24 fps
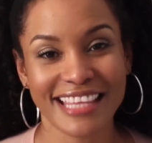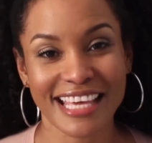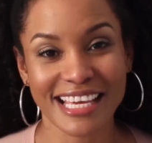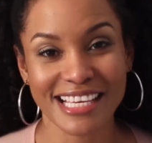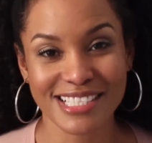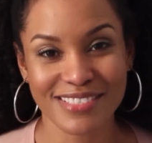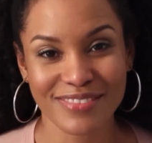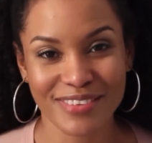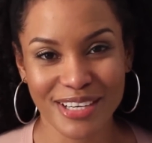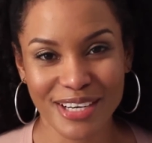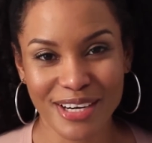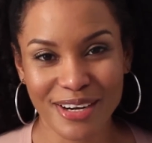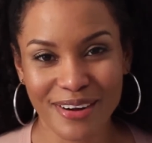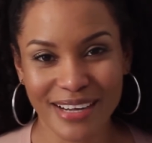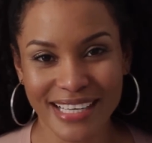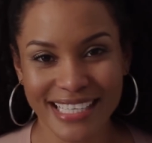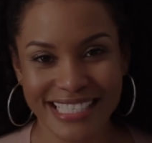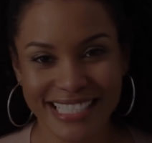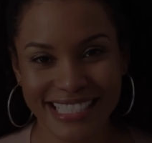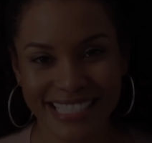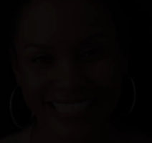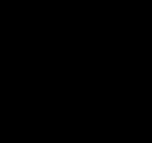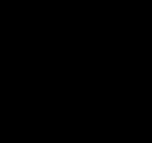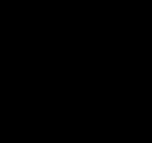thanks for your
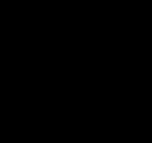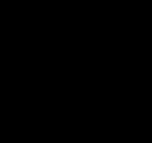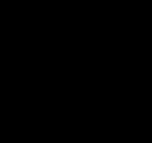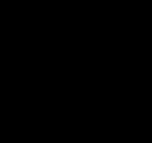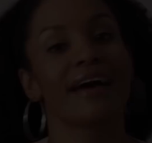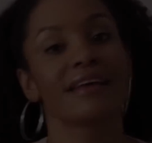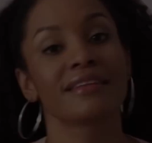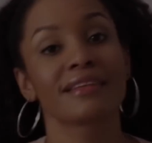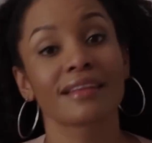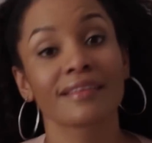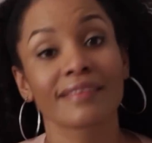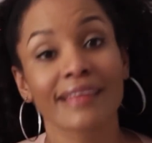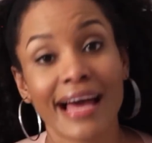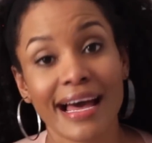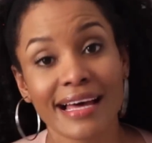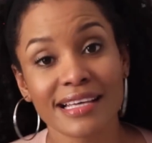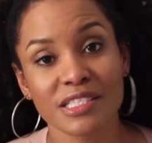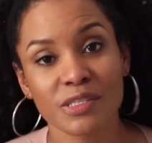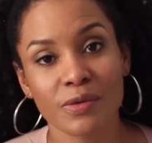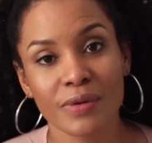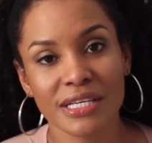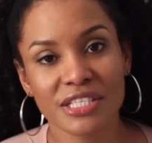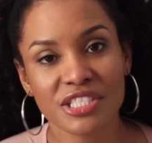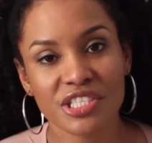question. And the
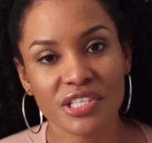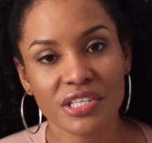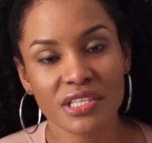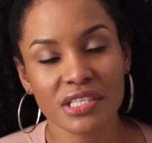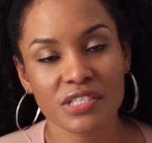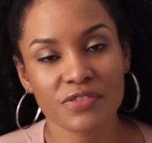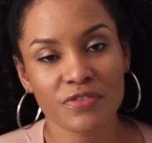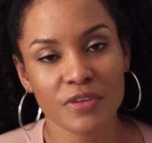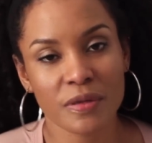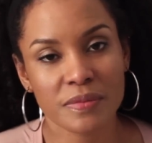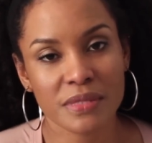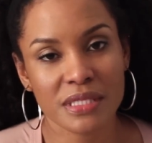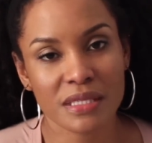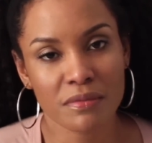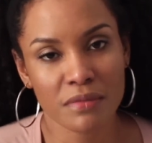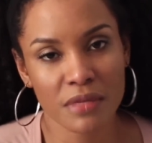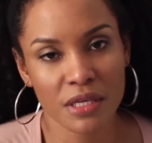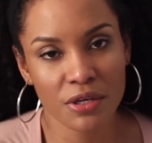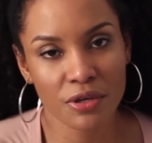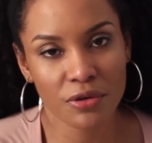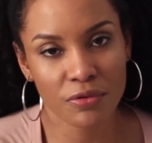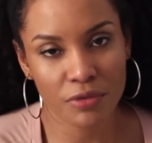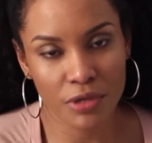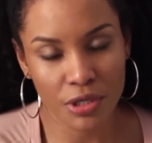last question is from
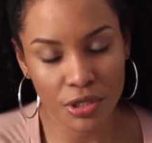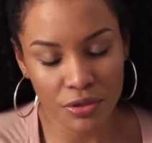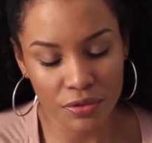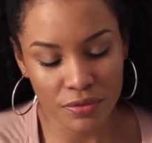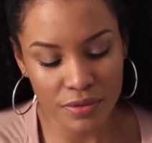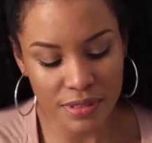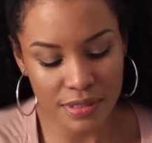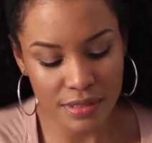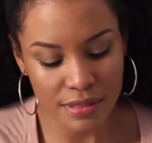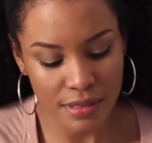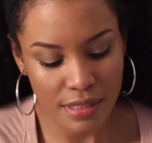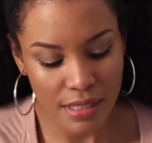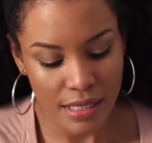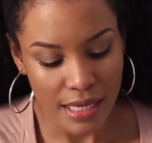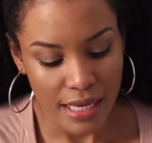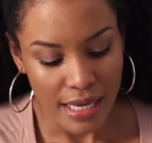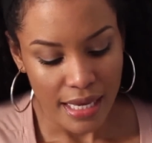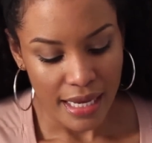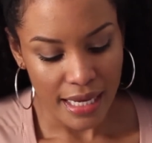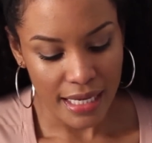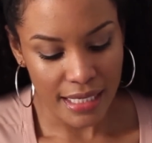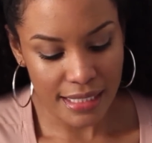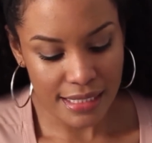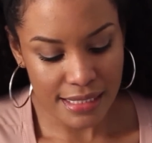Tamika Rhodes.
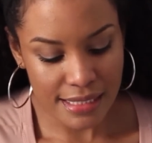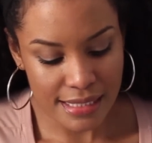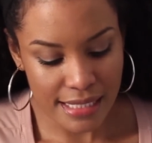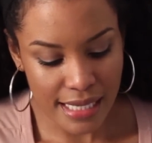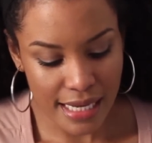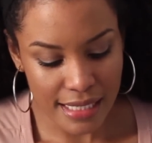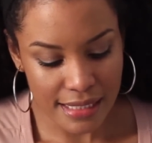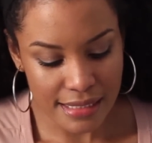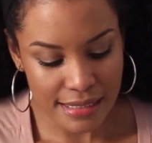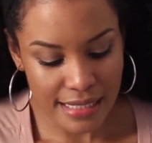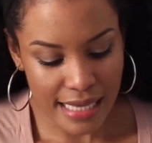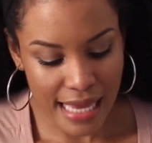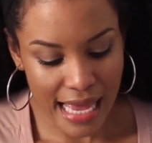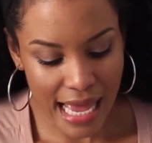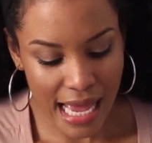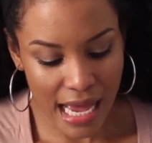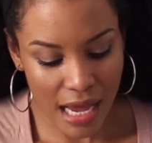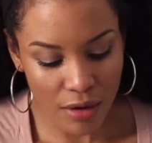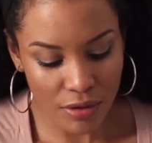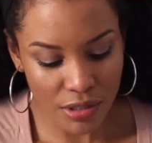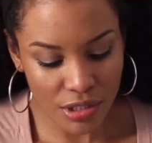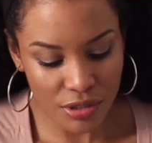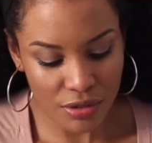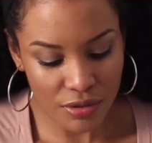And it says,
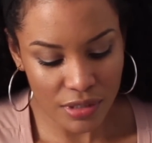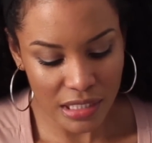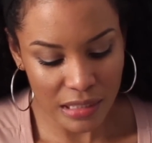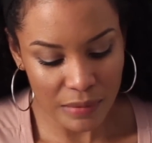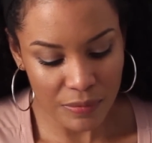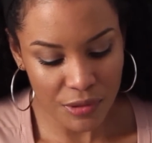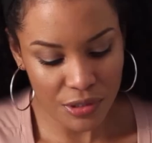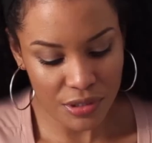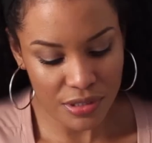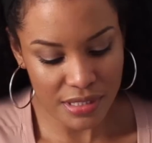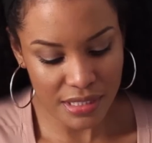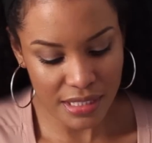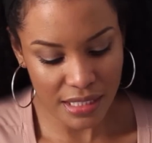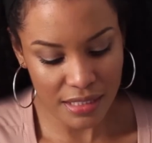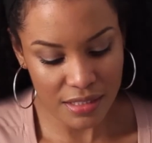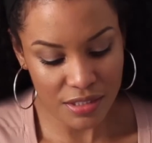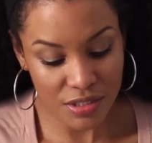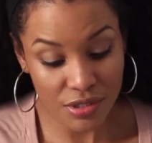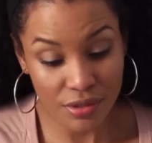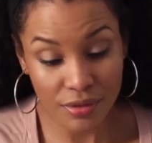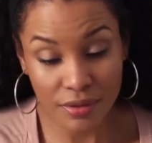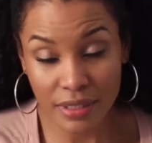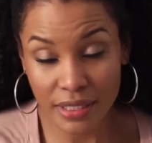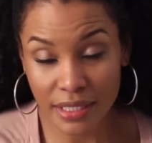How do you keep your skin
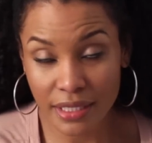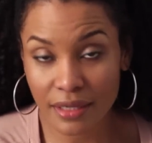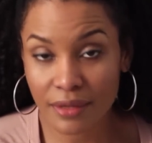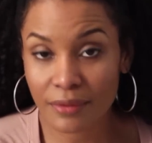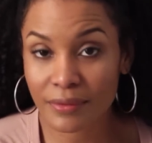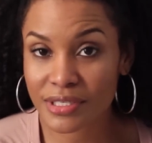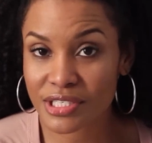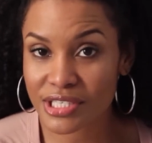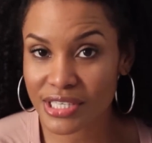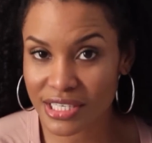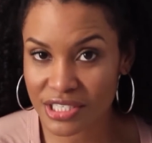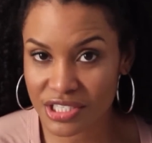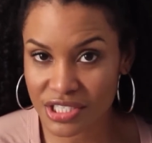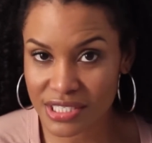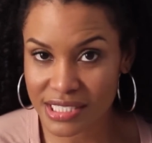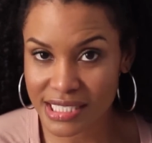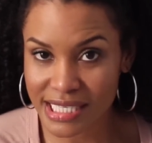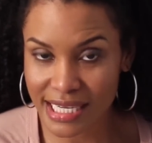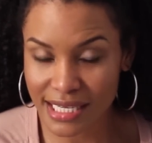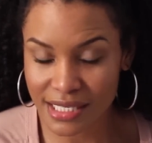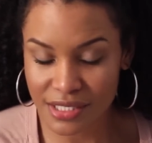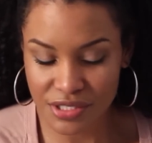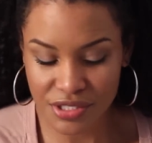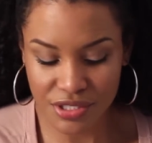so clear? Which I just
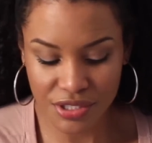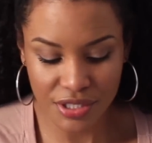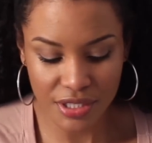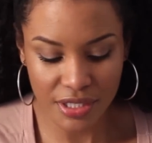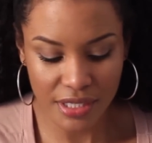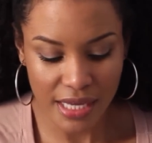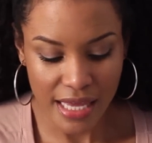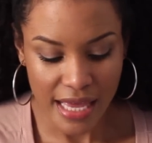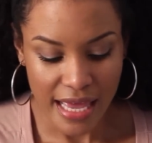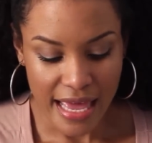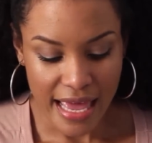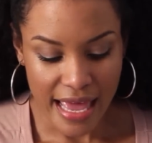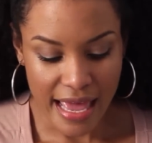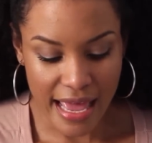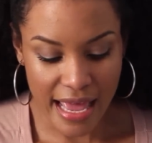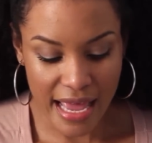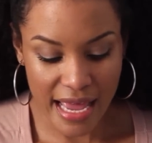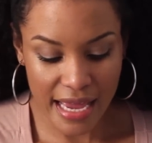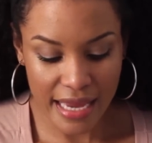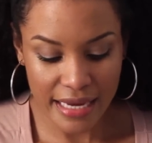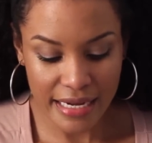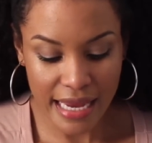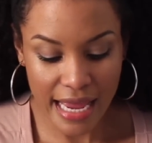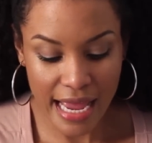answered.
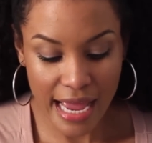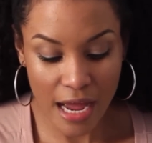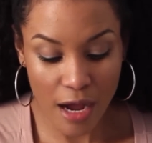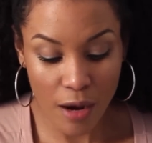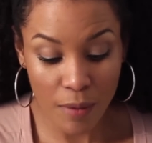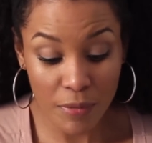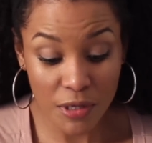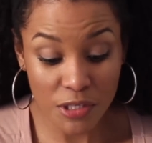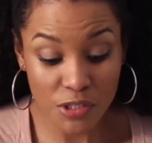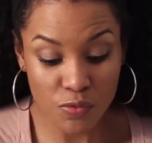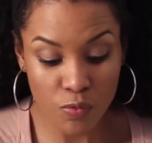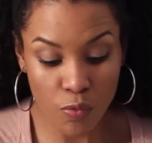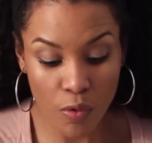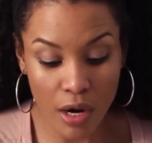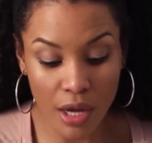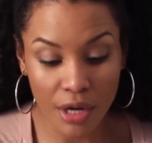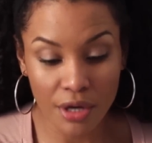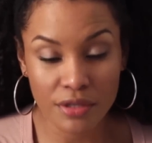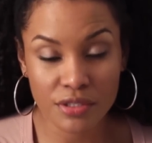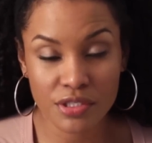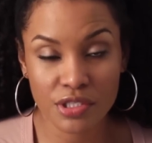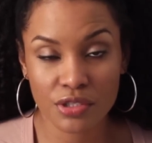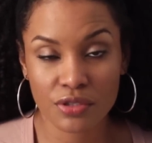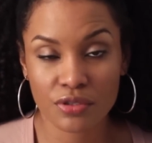And how much
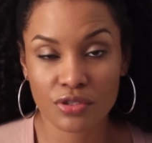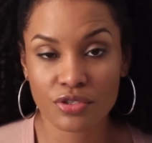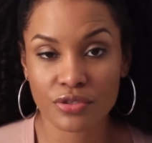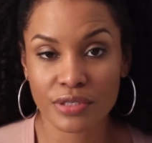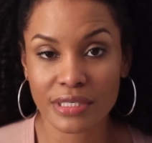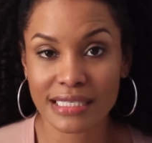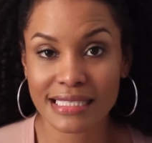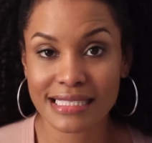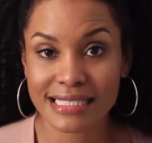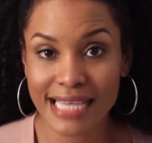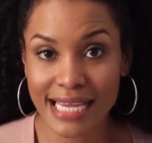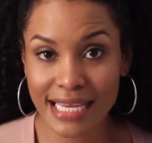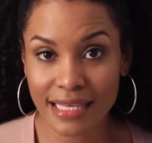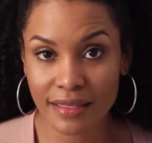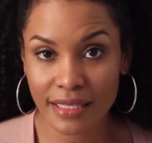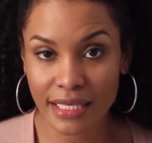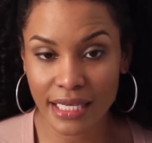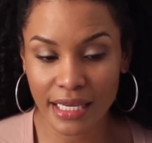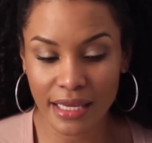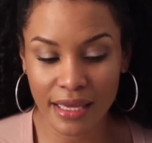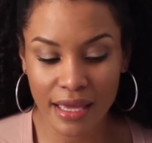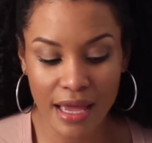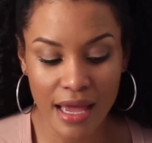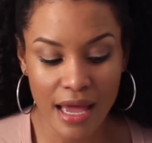water do you drink
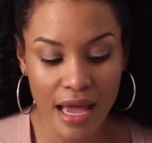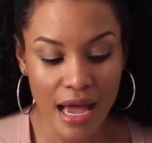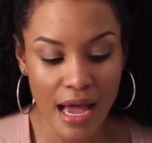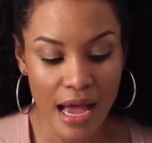daily?